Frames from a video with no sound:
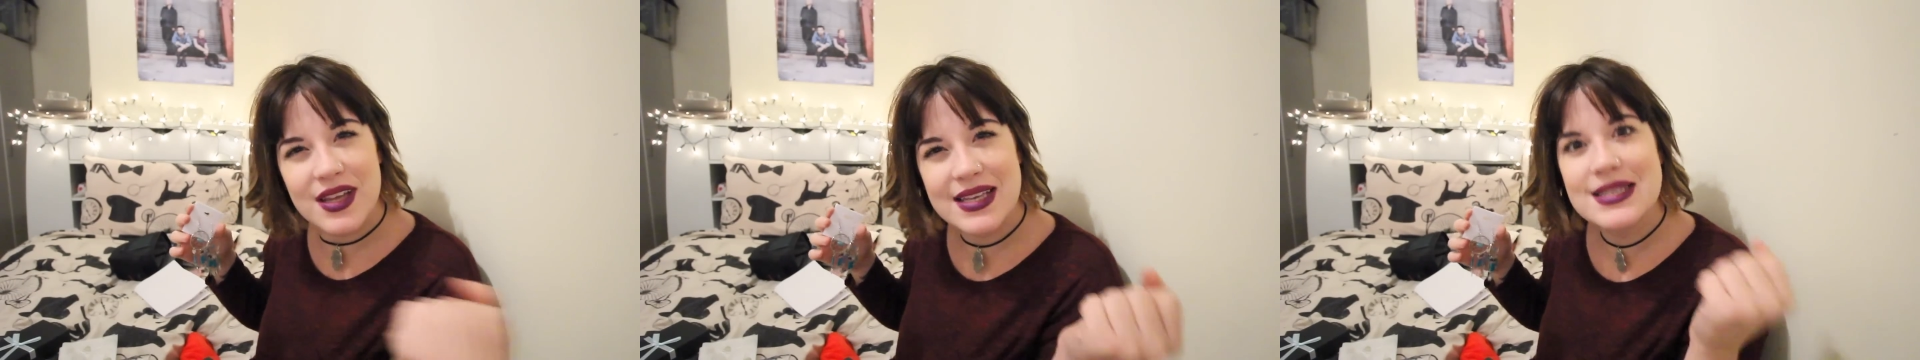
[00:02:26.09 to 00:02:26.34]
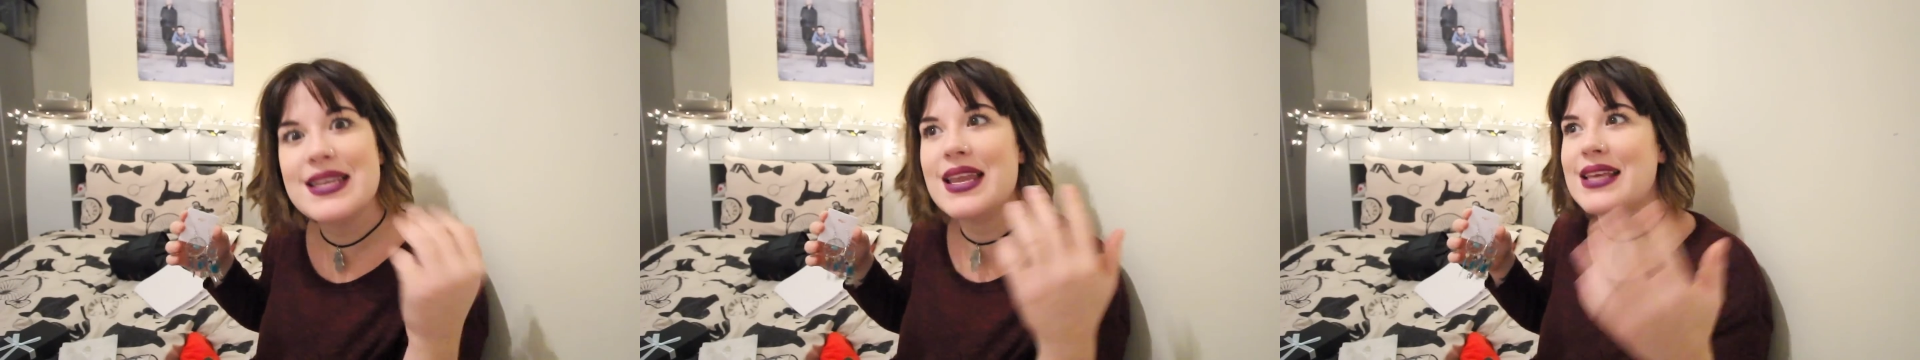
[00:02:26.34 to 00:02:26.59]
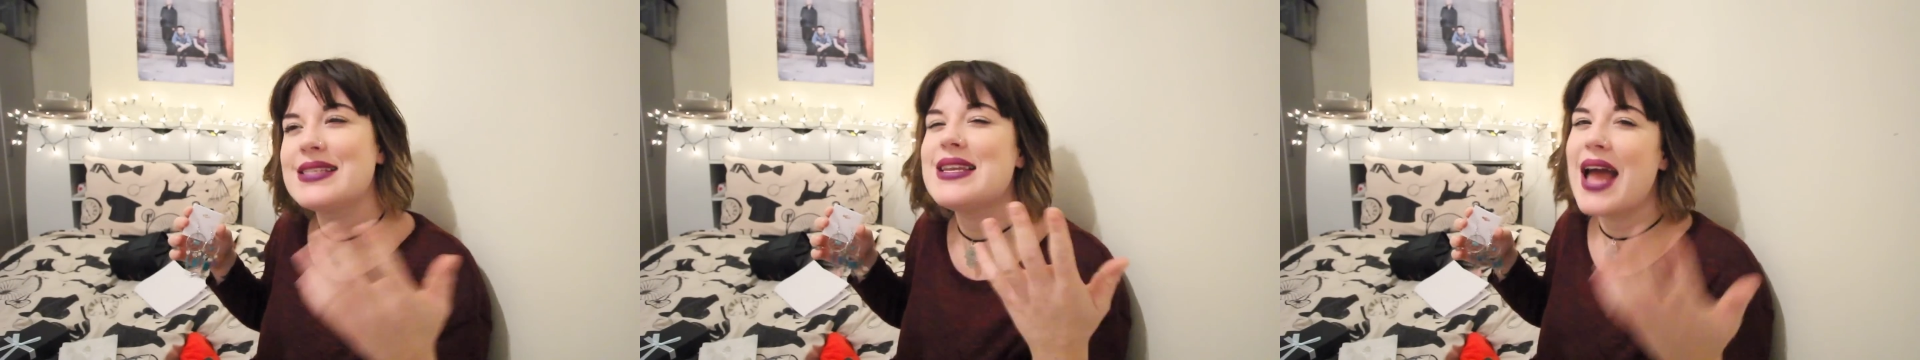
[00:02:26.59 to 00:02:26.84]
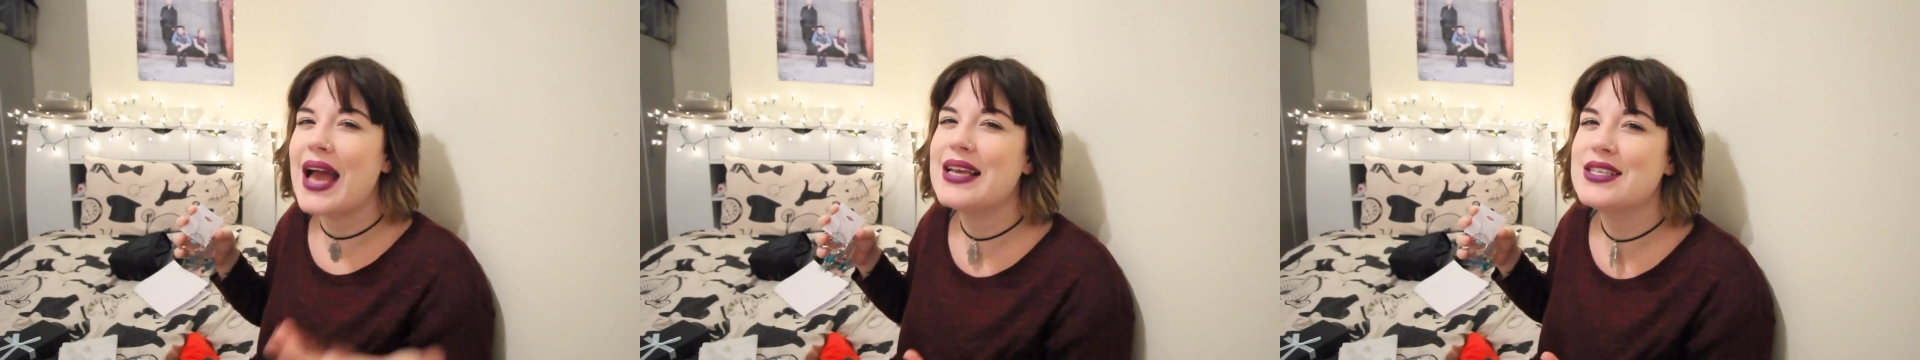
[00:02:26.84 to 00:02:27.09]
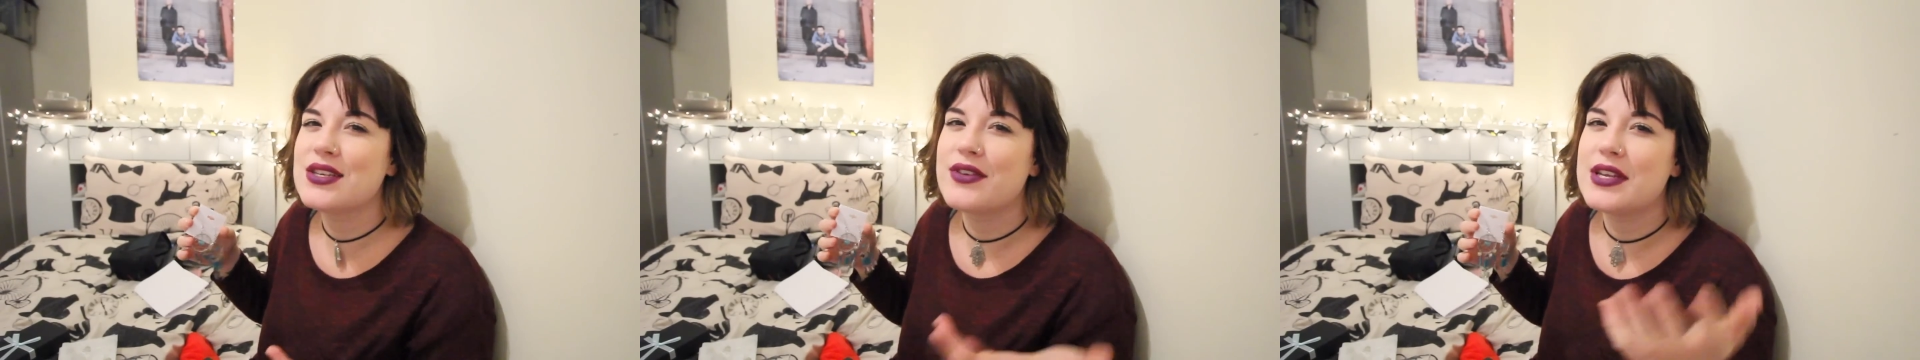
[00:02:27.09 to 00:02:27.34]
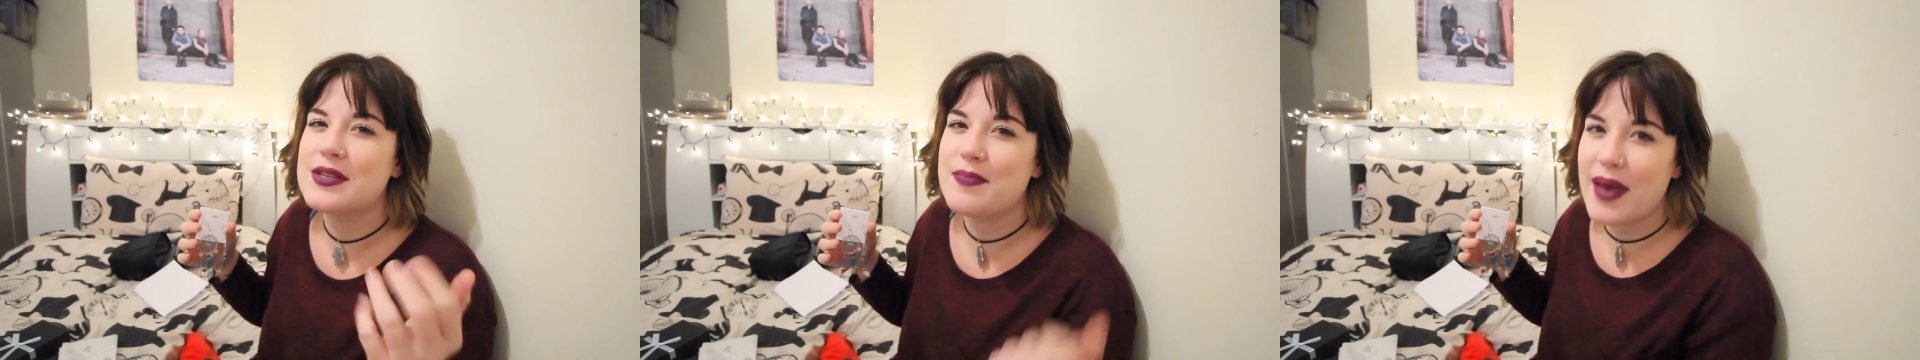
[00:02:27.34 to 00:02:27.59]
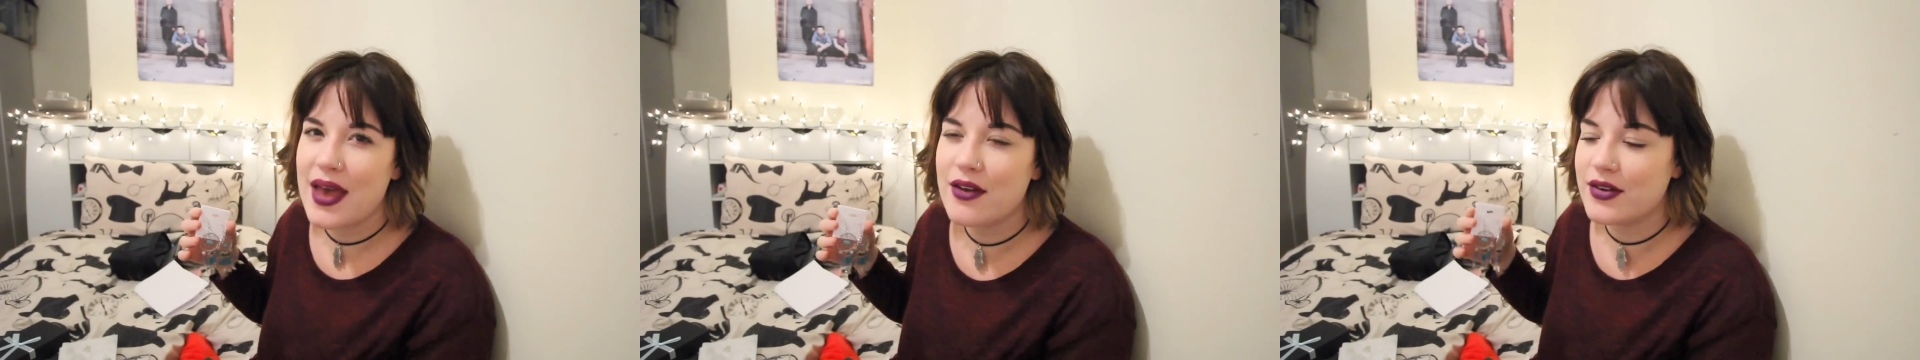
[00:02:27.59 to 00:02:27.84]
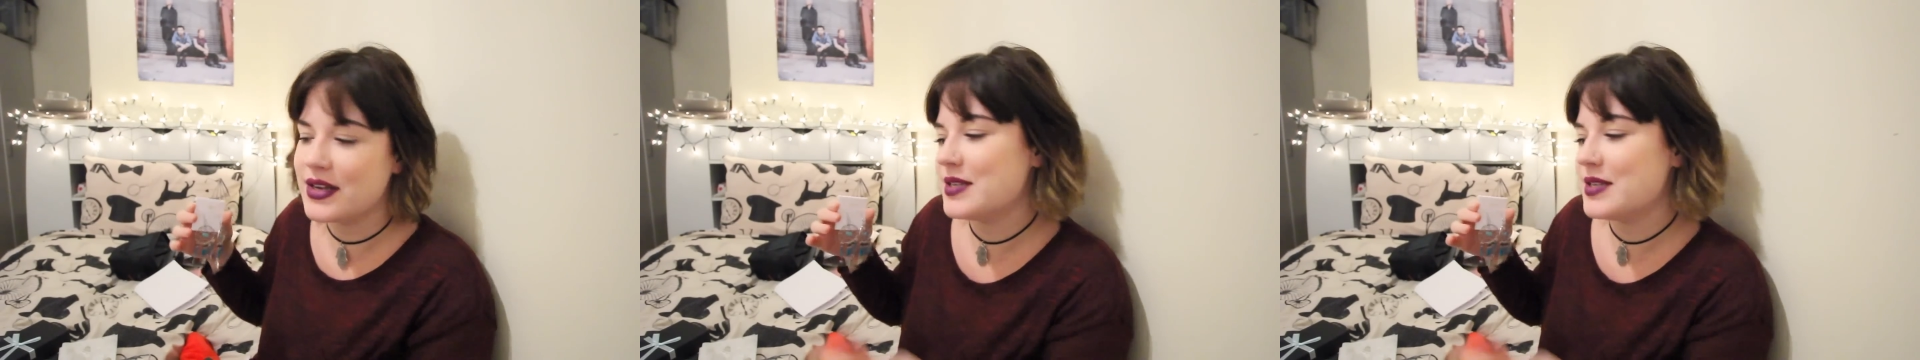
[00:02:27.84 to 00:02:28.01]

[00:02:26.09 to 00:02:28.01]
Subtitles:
It's nicer and it's better,